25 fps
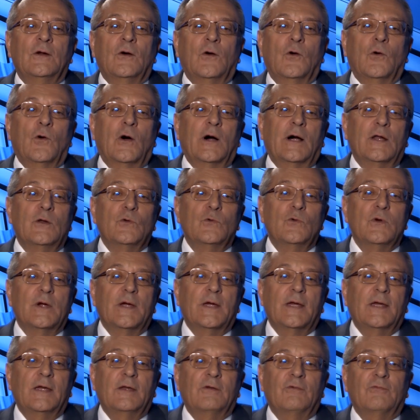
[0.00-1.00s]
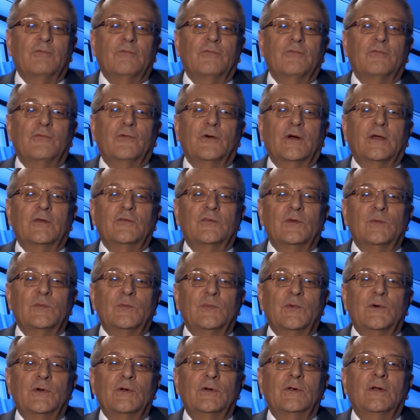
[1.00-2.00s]
Oral way, for
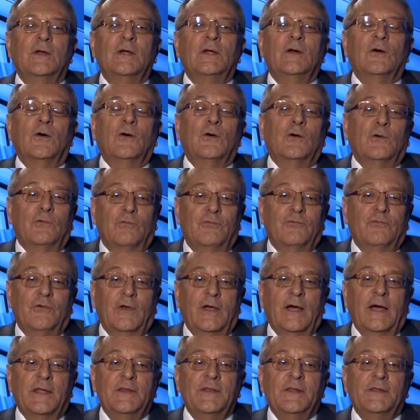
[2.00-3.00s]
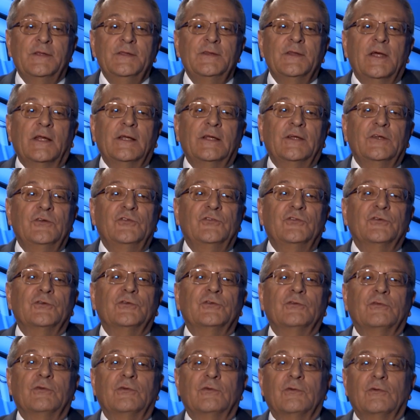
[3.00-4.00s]
example, or an
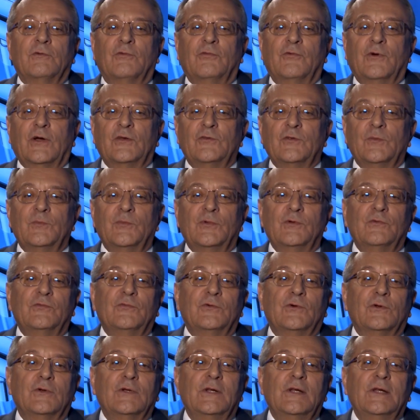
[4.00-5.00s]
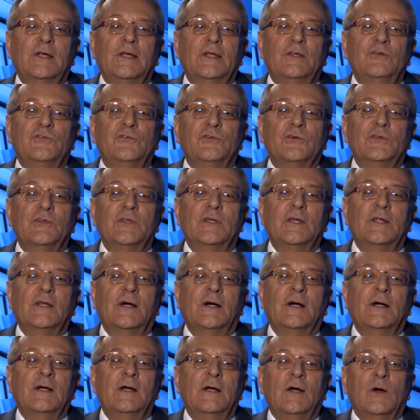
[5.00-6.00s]
inhalation, for example, for
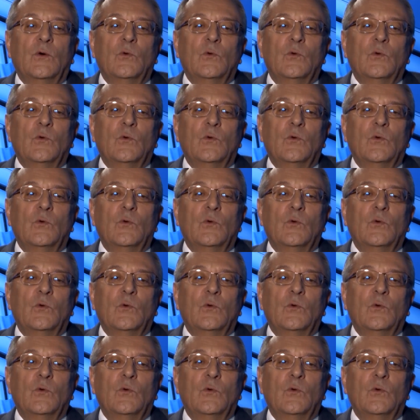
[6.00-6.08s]
Legionella,